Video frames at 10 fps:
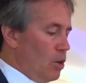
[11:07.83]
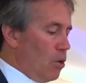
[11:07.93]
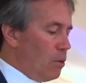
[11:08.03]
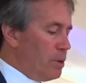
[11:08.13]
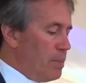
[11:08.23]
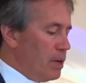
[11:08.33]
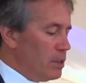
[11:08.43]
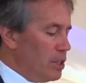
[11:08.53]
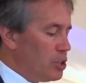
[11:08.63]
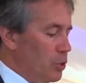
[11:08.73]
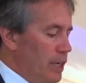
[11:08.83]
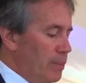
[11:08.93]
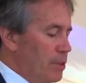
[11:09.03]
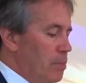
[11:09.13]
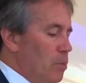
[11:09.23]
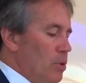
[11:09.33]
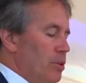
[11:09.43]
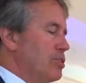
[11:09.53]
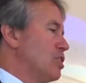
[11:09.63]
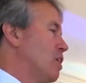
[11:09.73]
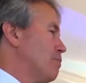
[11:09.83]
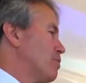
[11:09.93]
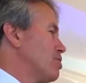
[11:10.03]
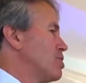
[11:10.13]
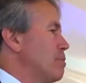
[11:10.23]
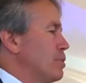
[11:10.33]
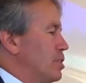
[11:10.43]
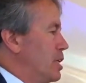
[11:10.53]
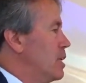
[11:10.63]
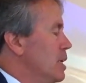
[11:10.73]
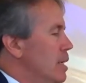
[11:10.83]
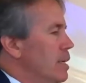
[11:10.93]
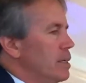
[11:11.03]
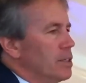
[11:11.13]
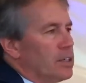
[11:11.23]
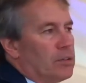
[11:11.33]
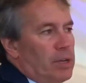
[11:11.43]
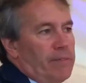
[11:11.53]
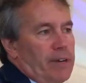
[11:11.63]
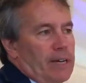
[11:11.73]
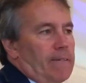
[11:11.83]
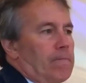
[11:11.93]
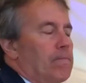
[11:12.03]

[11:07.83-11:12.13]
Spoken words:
Or will we merely join in with the mourners and offer sympathy to the grieving?